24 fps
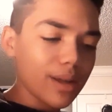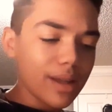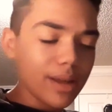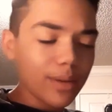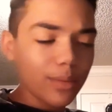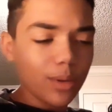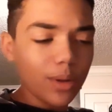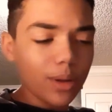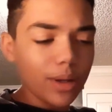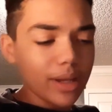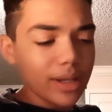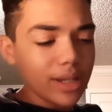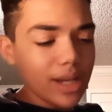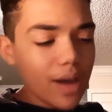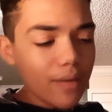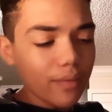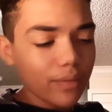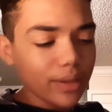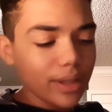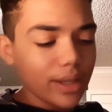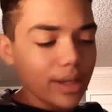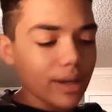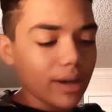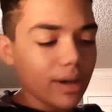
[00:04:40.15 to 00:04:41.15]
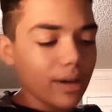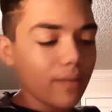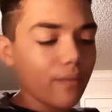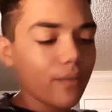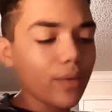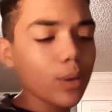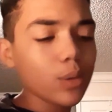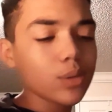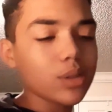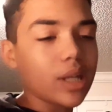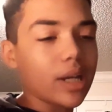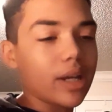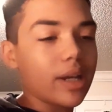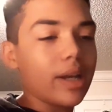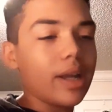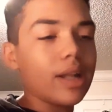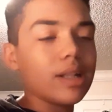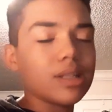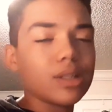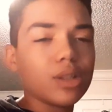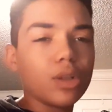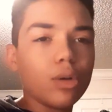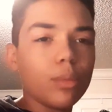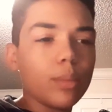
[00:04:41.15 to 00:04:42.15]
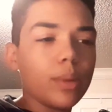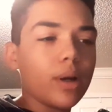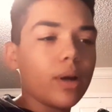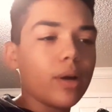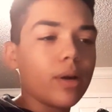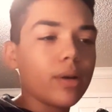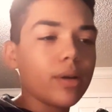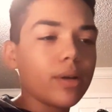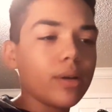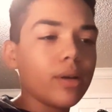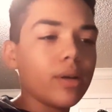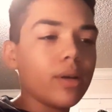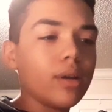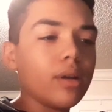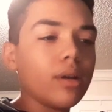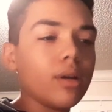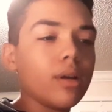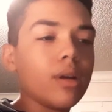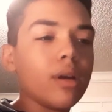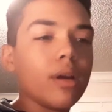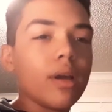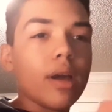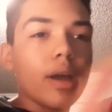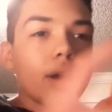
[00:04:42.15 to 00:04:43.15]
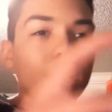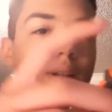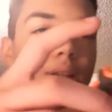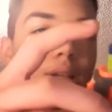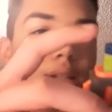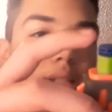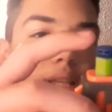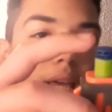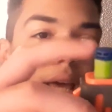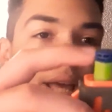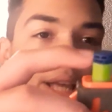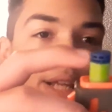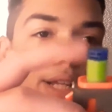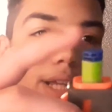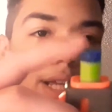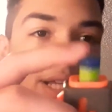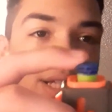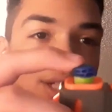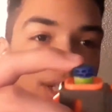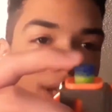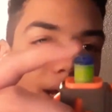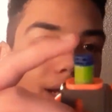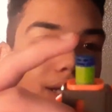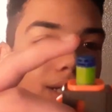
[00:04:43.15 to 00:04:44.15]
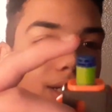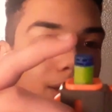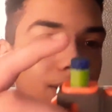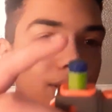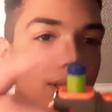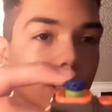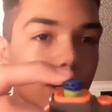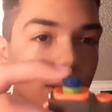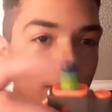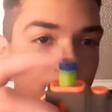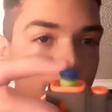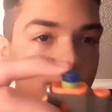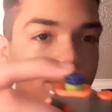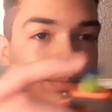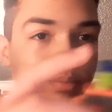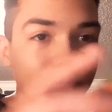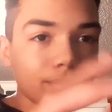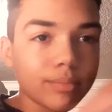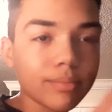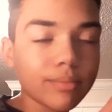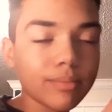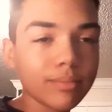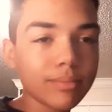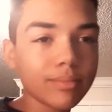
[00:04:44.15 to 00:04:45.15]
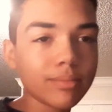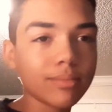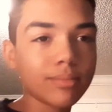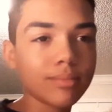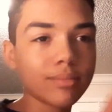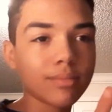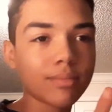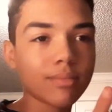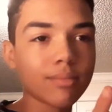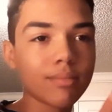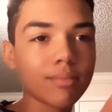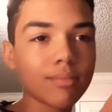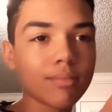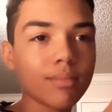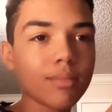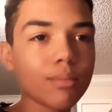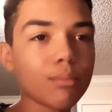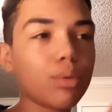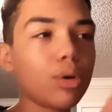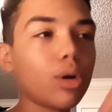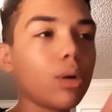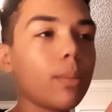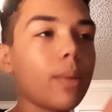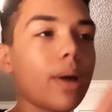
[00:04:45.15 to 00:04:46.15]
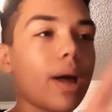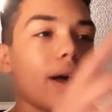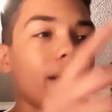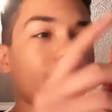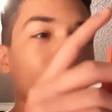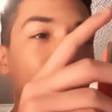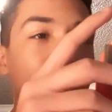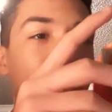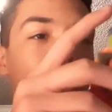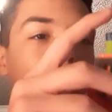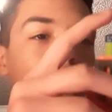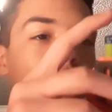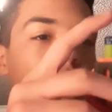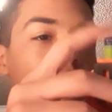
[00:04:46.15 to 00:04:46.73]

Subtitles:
It definitely feels like it hits a little bit harder. It does get ejected though. Pull back.